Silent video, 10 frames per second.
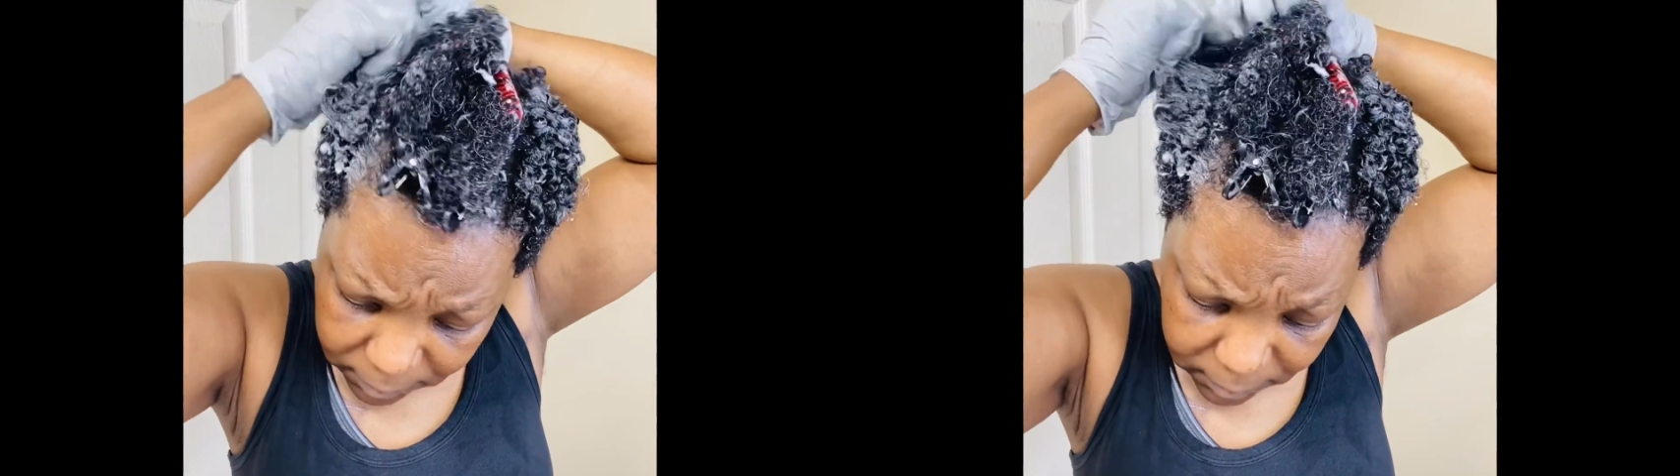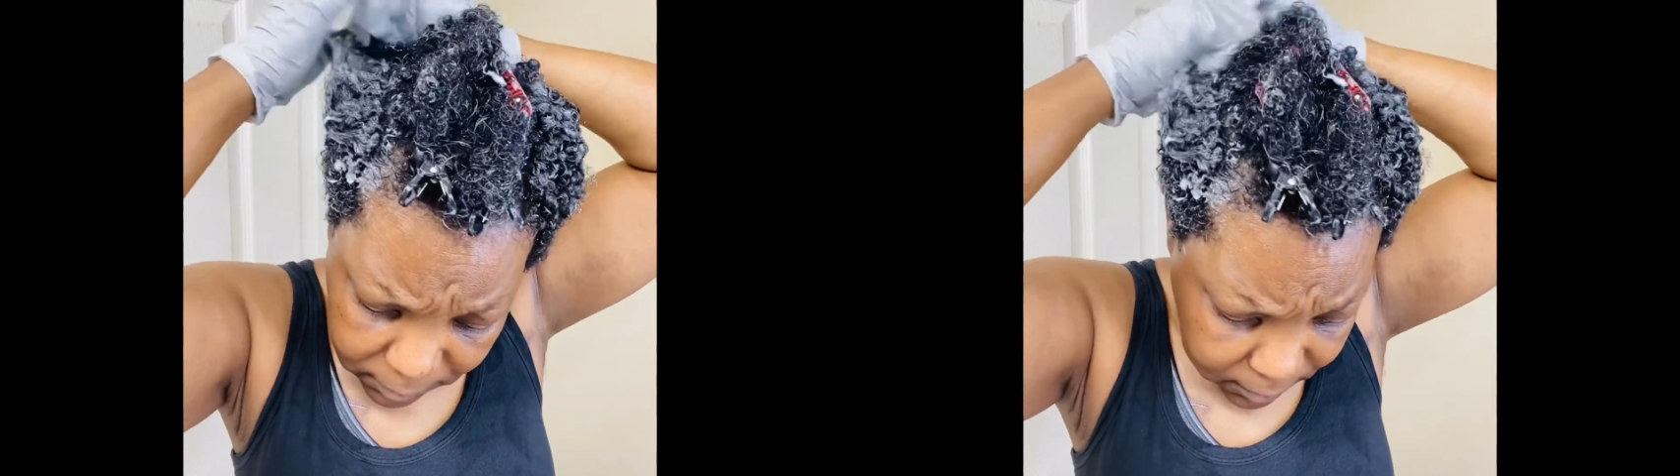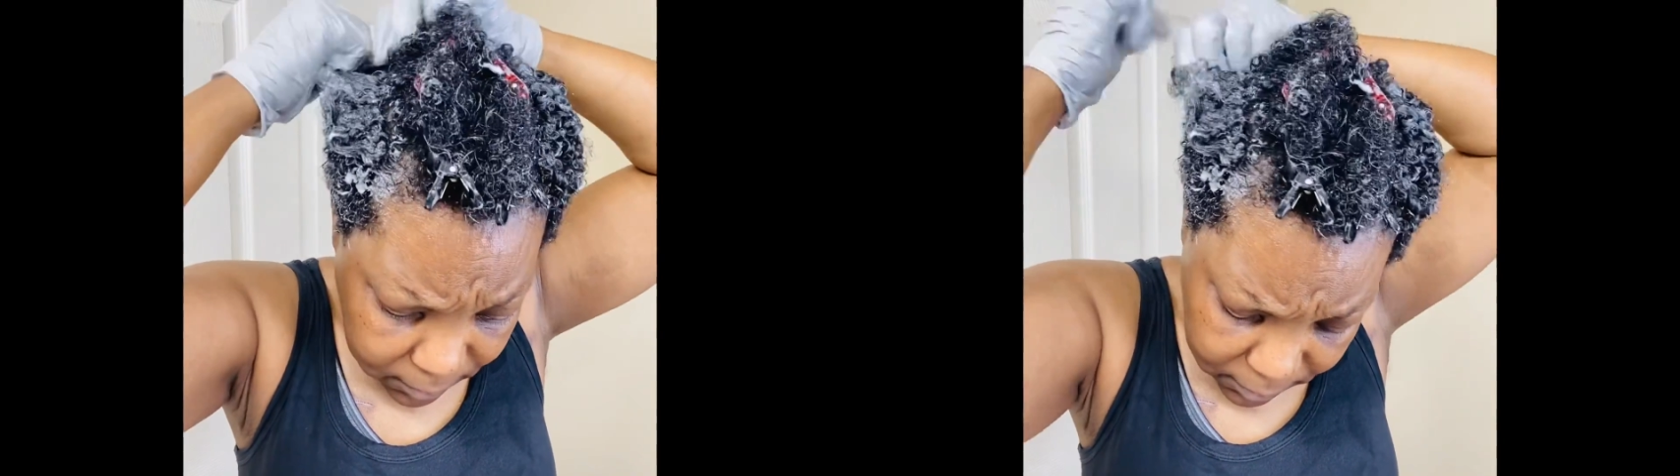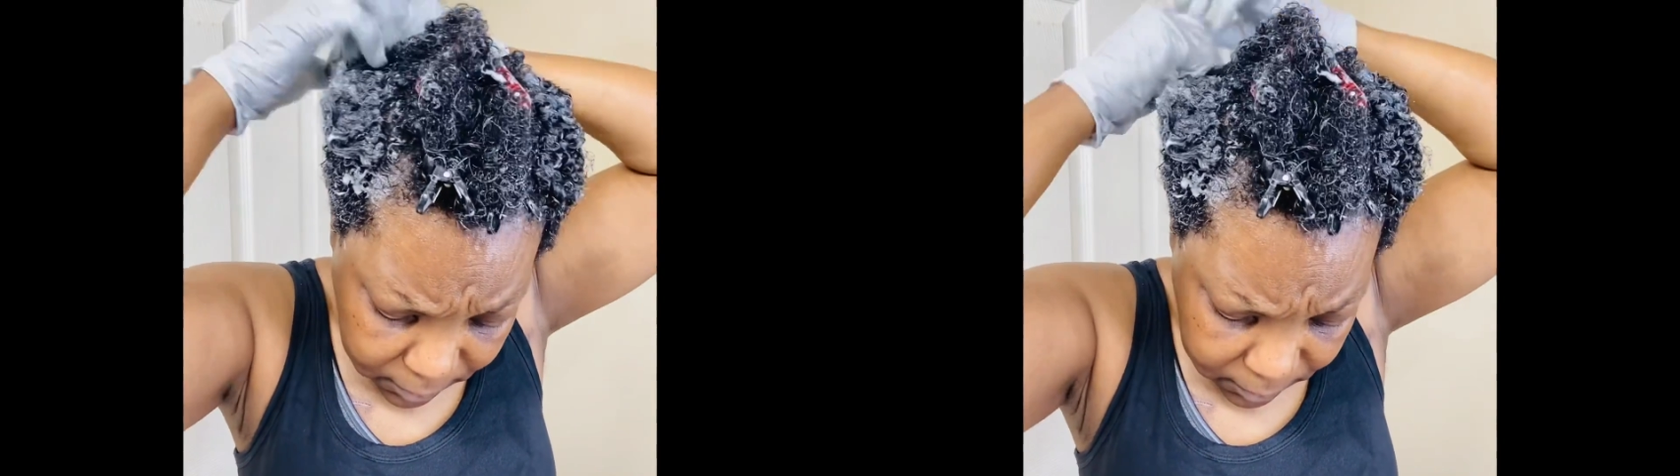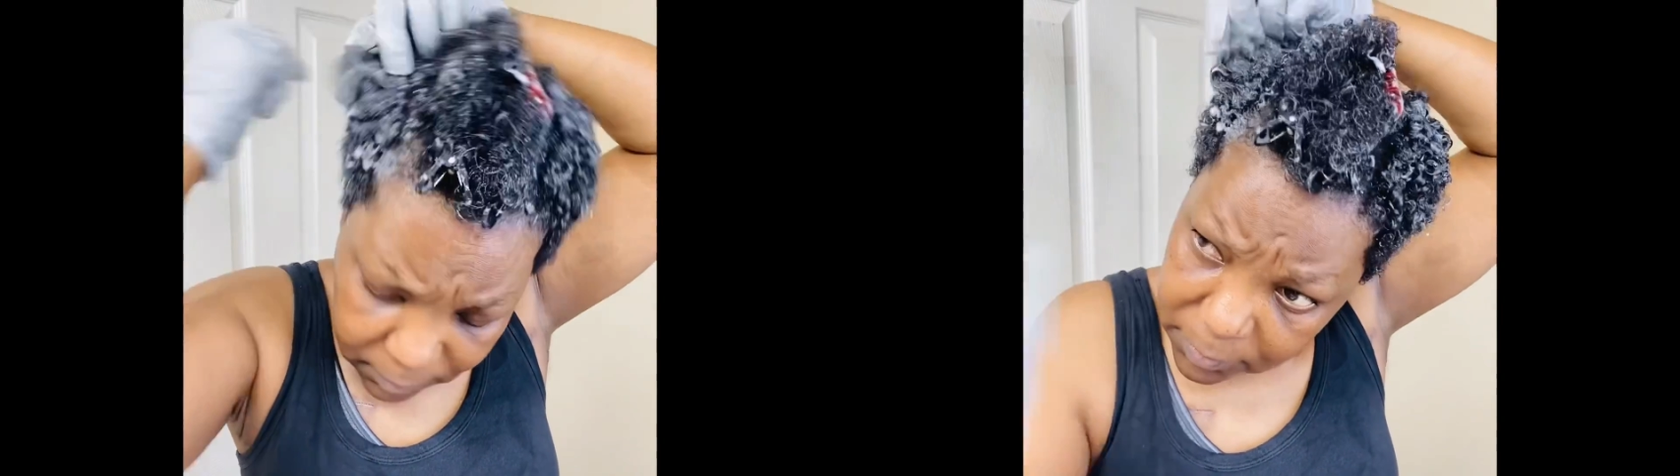buildup is
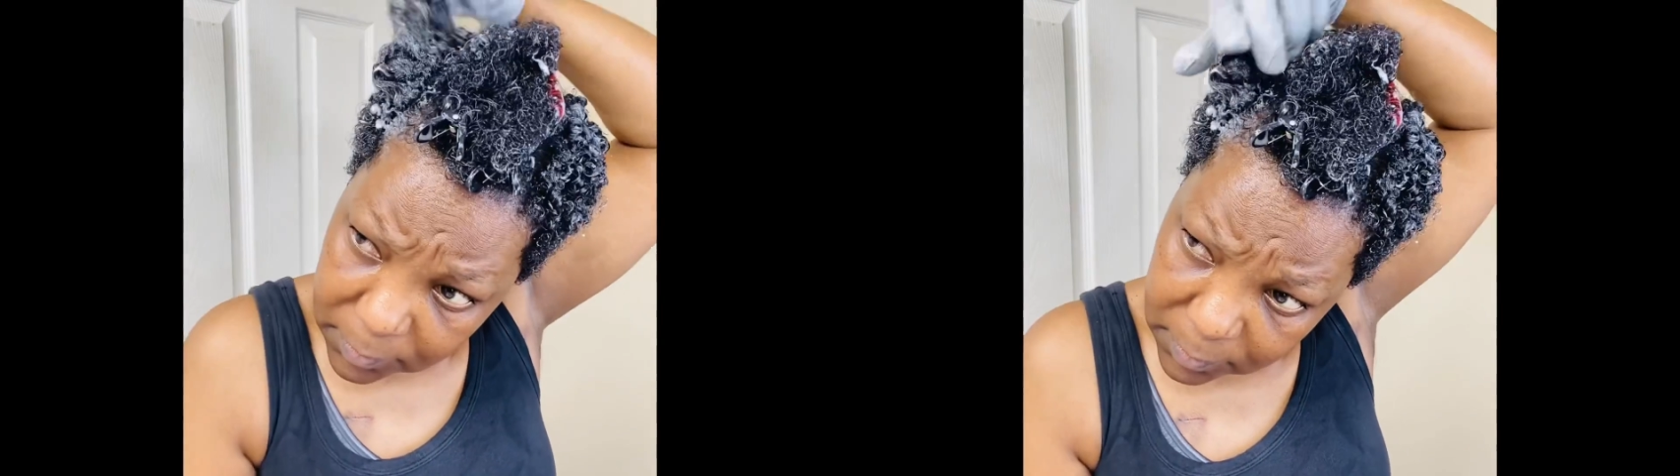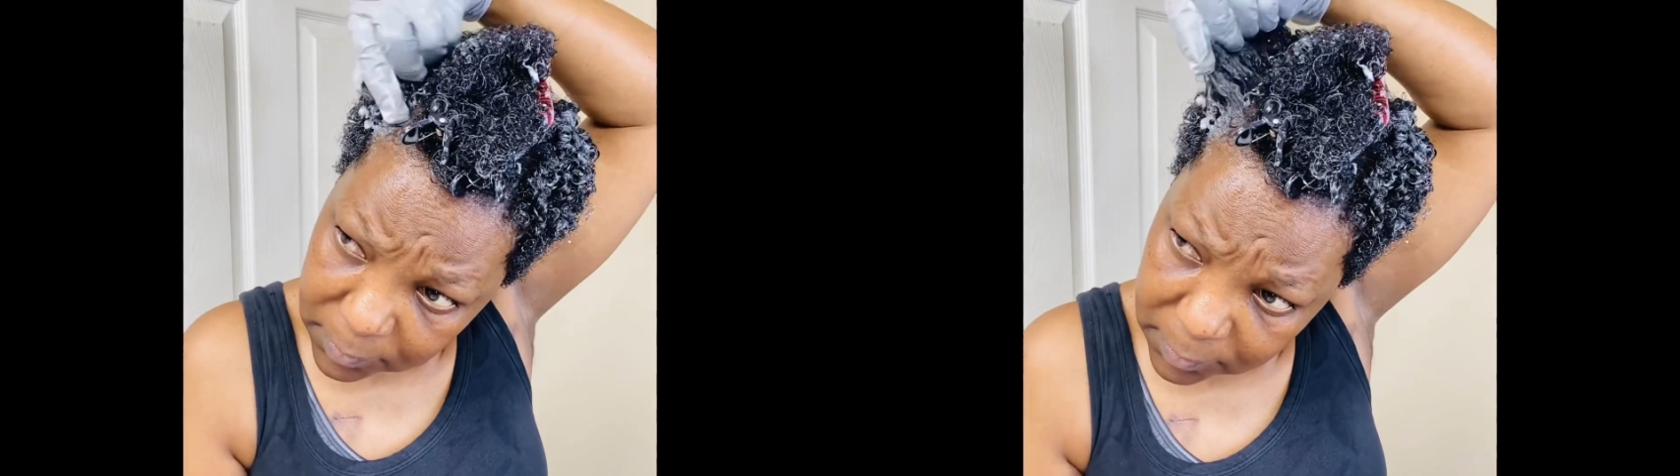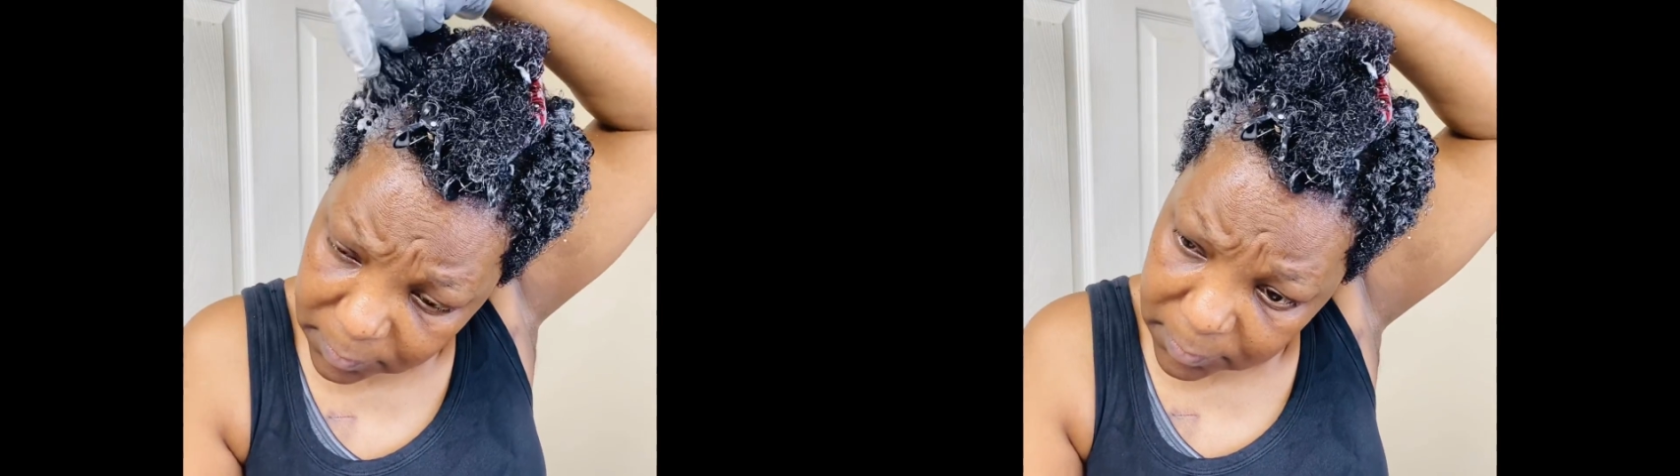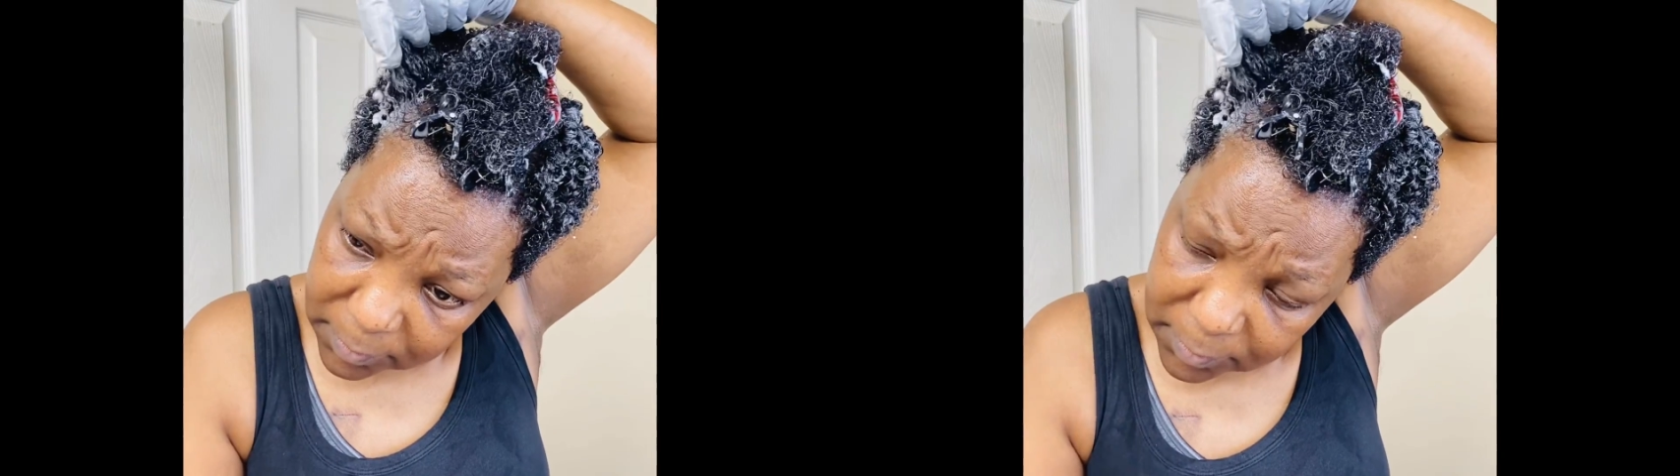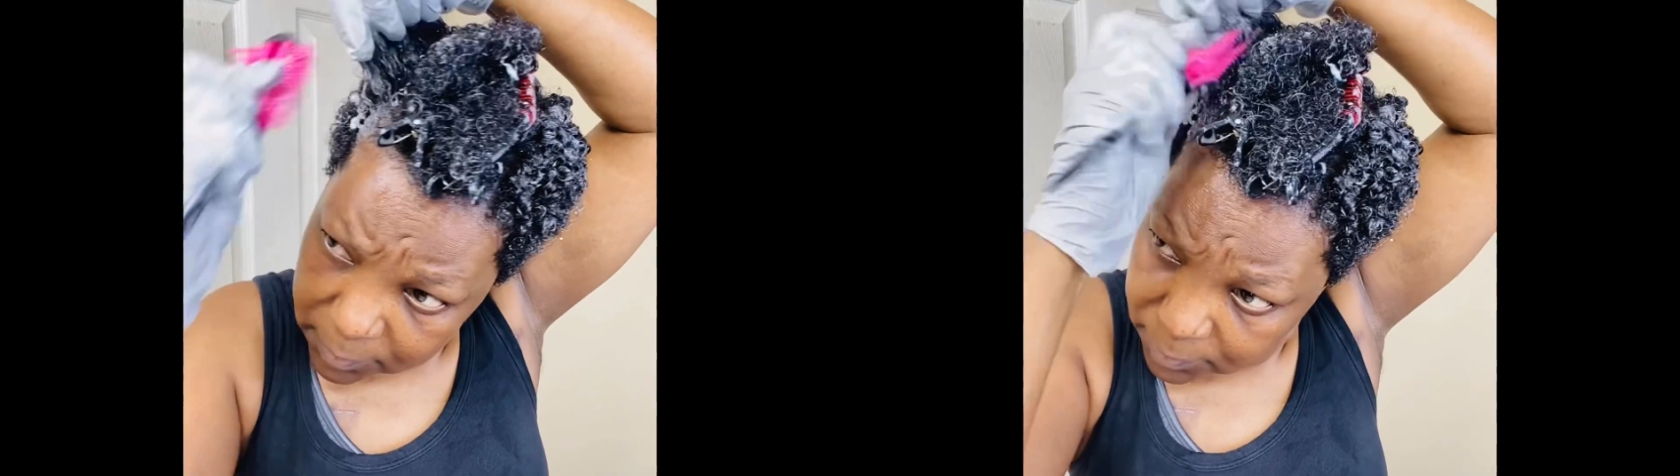another thing I
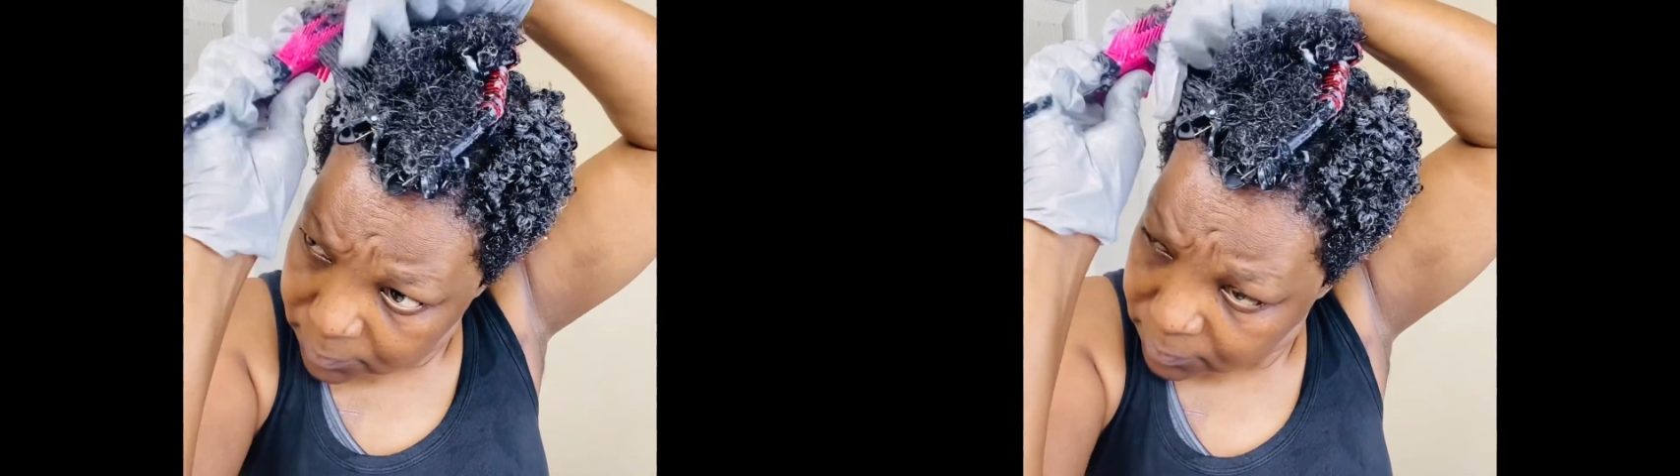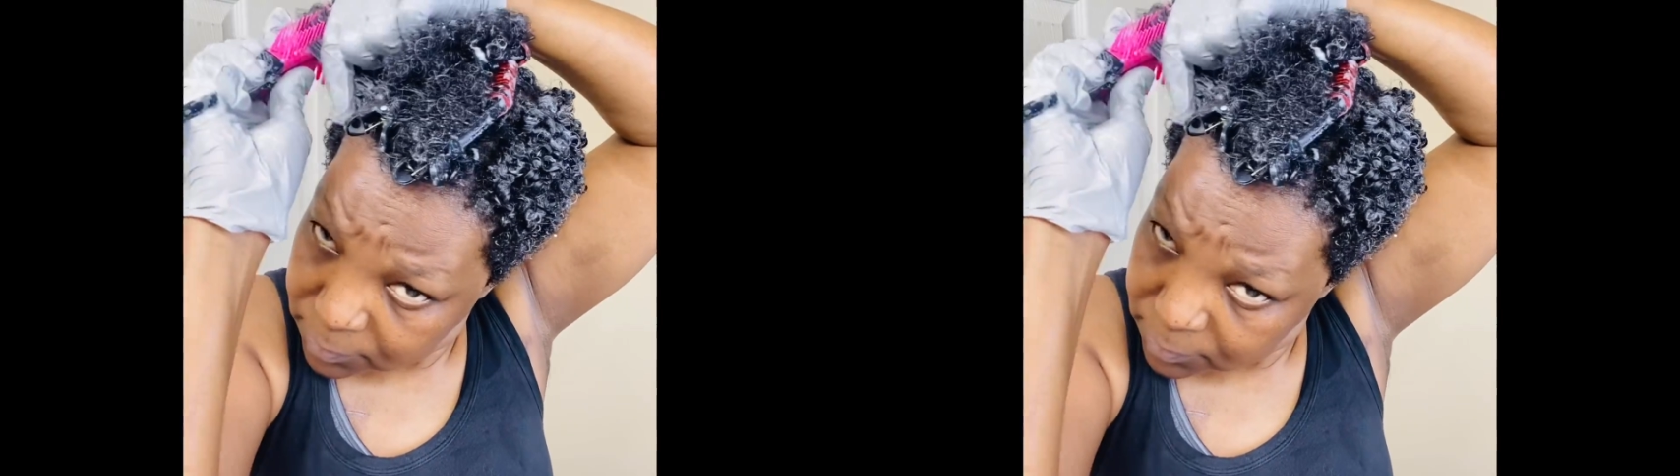don't like.